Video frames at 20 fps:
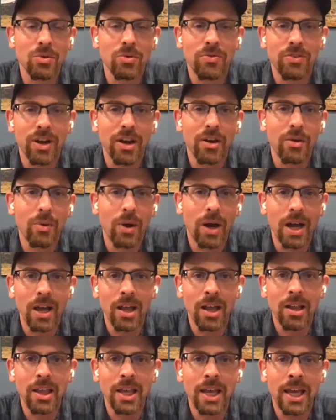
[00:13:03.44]
very
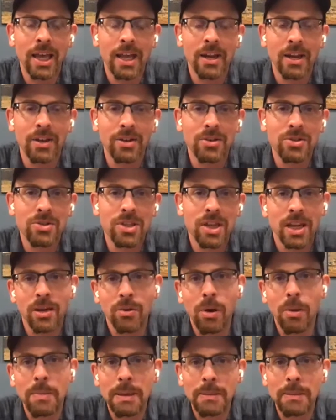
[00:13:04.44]
well at understanding
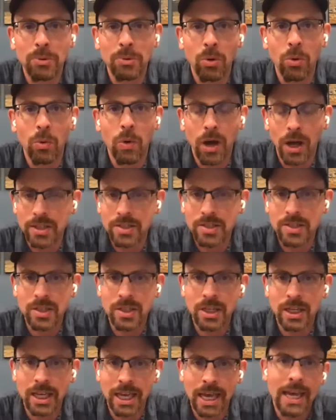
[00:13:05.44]
what people want
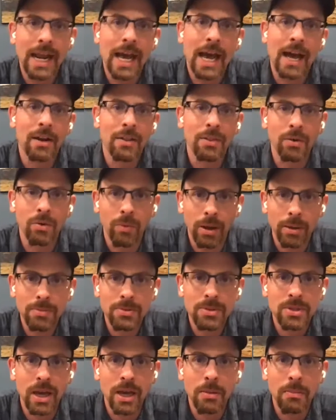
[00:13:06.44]
to get out of their
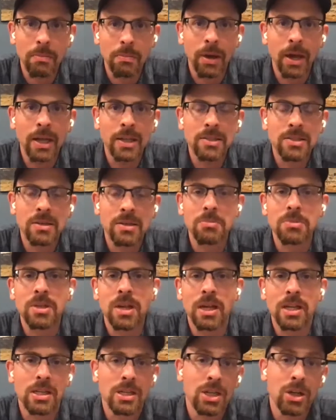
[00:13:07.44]
website, but
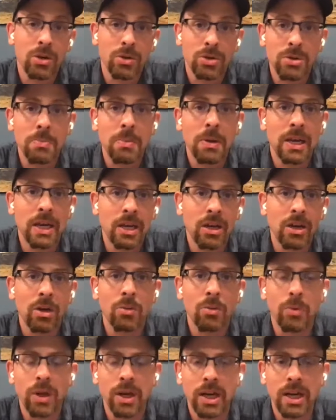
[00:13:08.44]
sometimes, depending
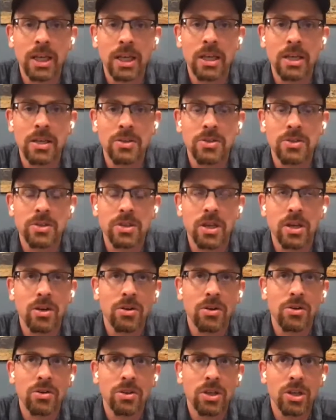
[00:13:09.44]
on what it is,
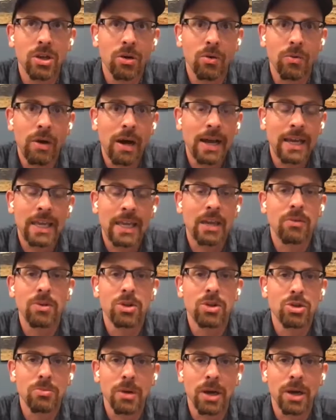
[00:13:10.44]
I can't
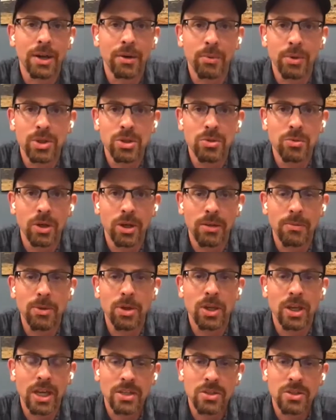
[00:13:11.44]
read your mind on what you want to
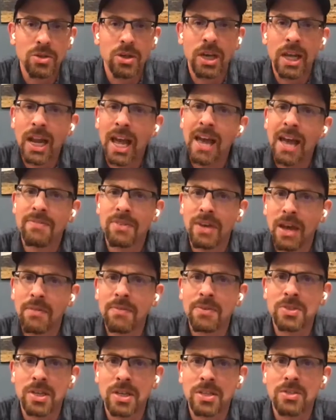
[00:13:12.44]
communicate. So you kind of have to have
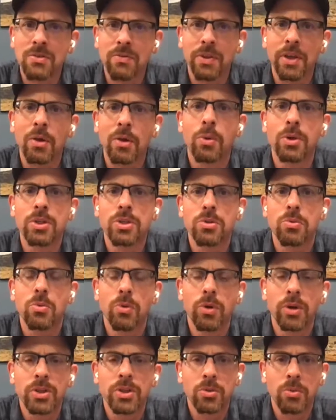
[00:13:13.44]
a sense of like what you
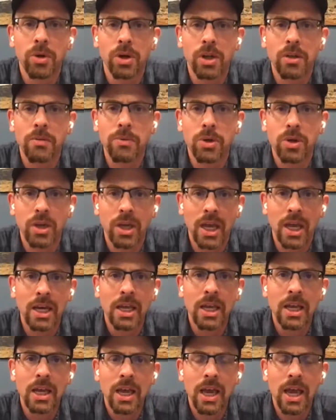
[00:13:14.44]
want to communicate,
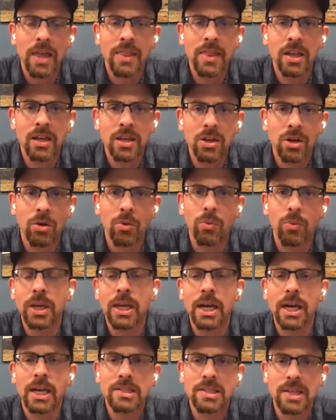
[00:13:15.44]
and then we
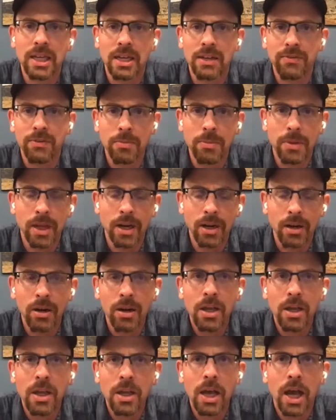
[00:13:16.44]
kind of take it from there.
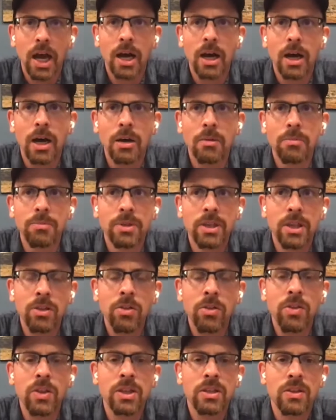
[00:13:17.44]
The
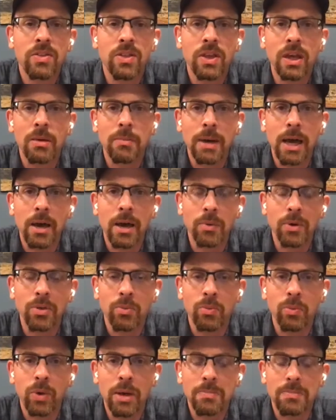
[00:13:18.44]
other thing to think about with
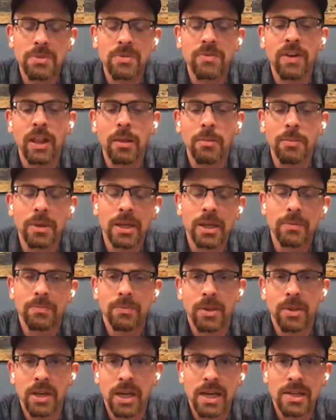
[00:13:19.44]
web development,
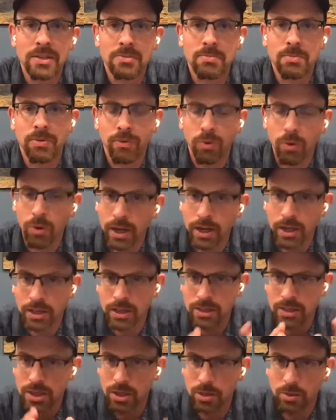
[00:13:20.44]
as before I
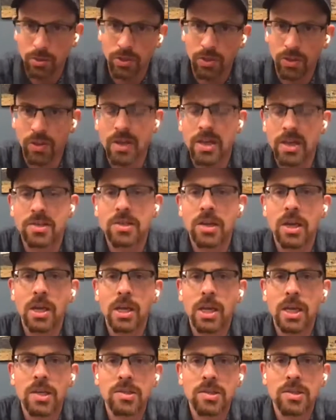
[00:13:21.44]
continue with the list,
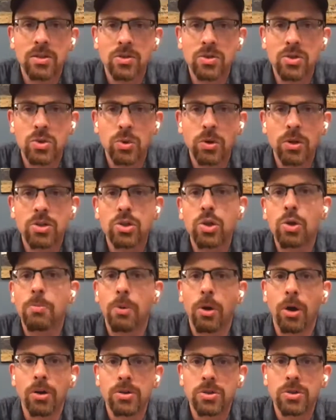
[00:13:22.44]
is that there's sort of two
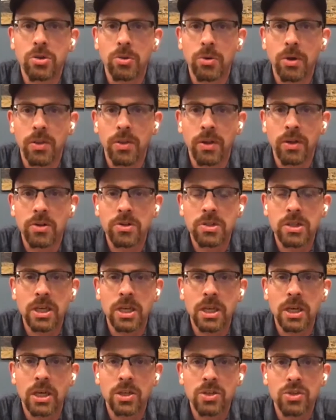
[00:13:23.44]
parts to it. There's
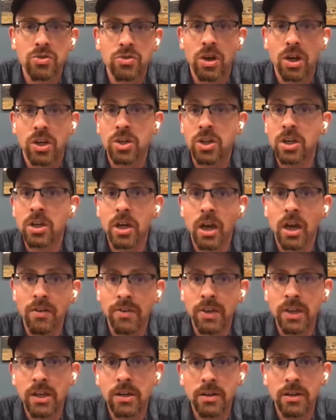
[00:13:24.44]
the construction of
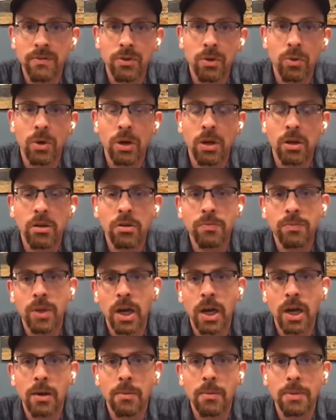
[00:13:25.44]
it, if you will,
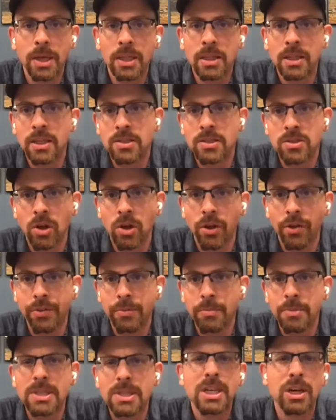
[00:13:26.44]
and it's all the
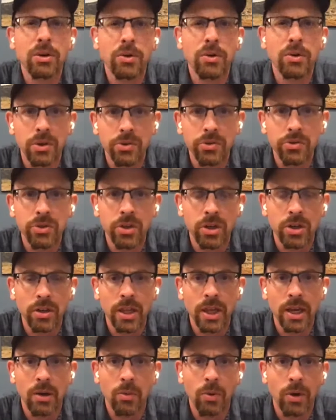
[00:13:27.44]
materials,
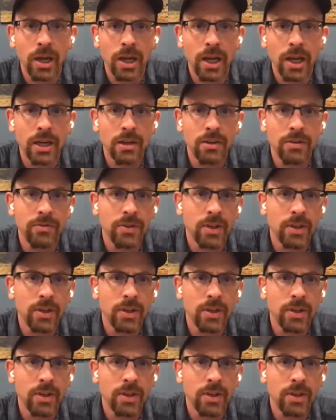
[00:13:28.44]
like what kind of